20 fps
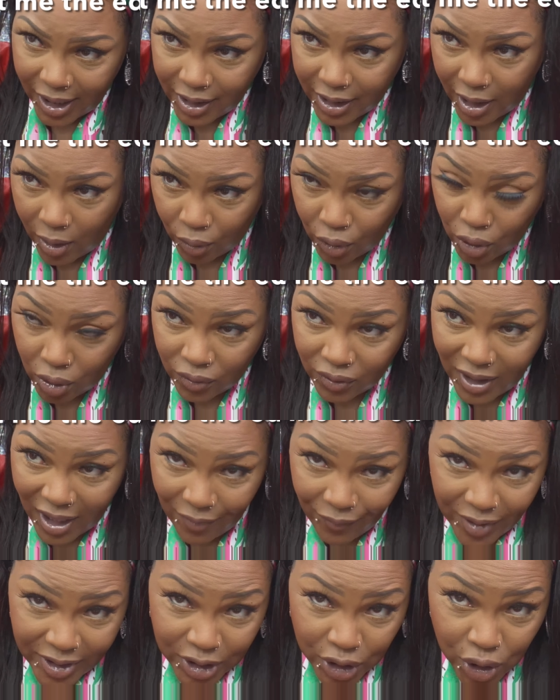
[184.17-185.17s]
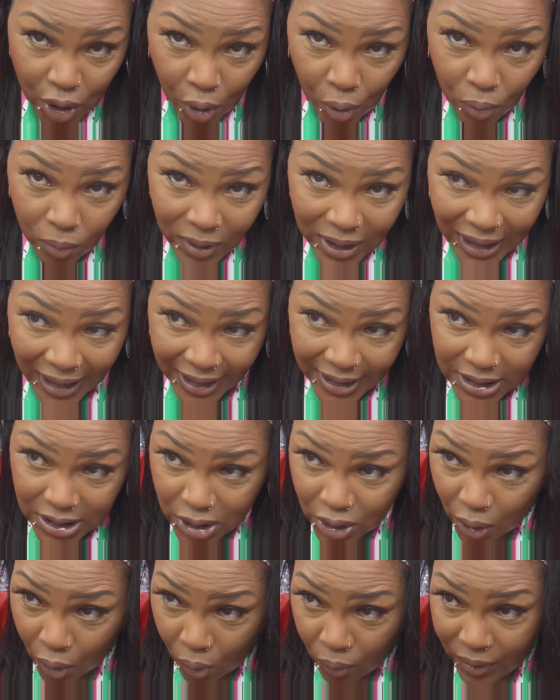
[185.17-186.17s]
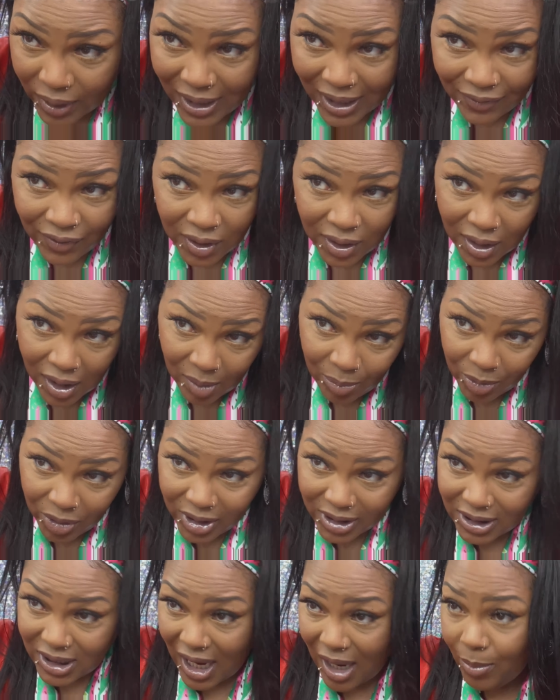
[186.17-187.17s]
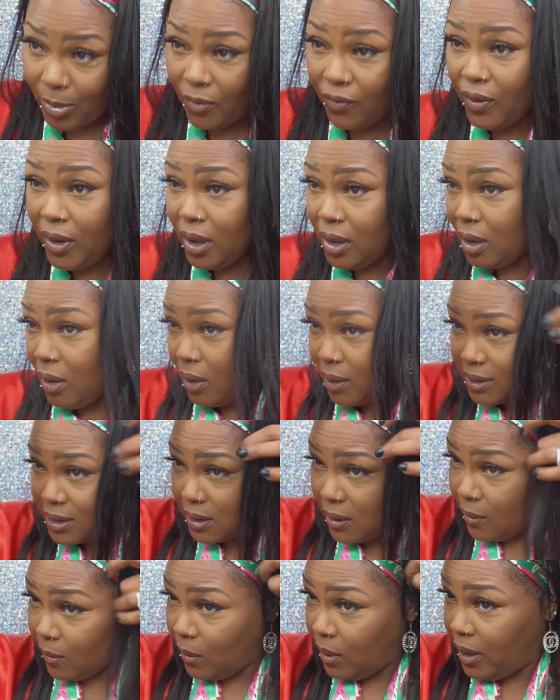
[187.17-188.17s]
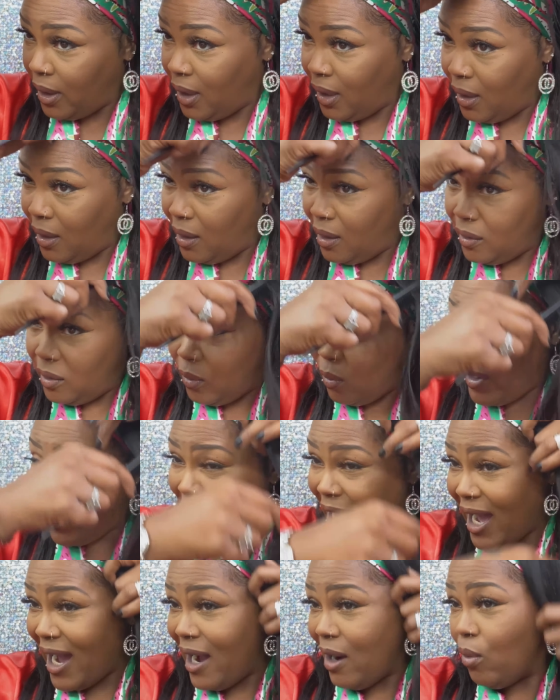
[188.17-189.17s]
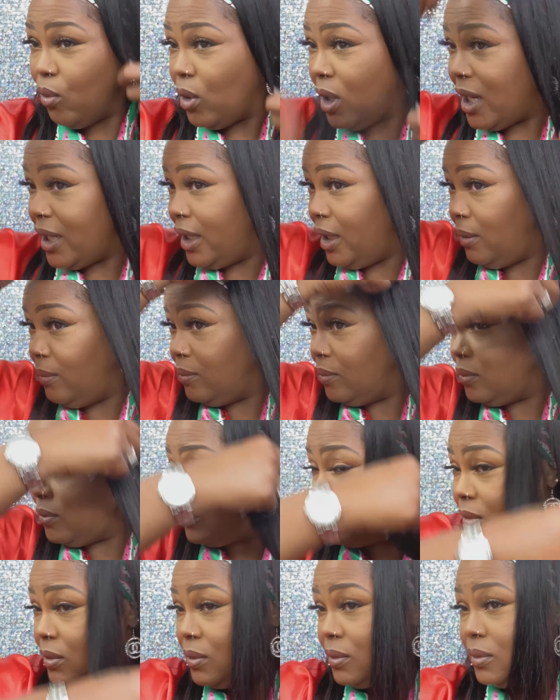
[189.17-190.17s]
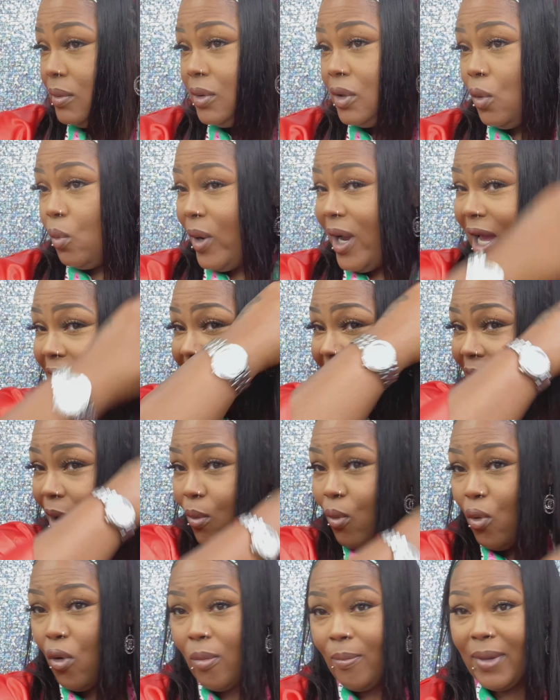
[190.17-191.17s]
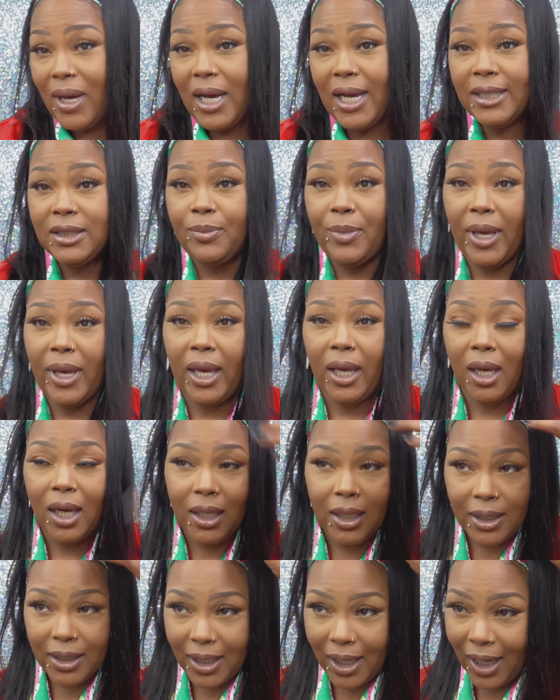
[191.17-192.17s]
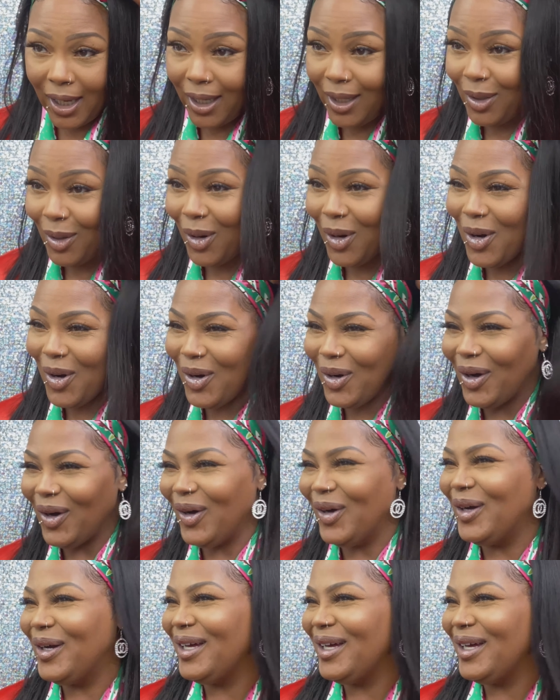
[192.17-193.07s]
Now, there is no lace, no nothing up in the top of here, y'all. So the way I want it, the way I wore mine back in the day, y'all.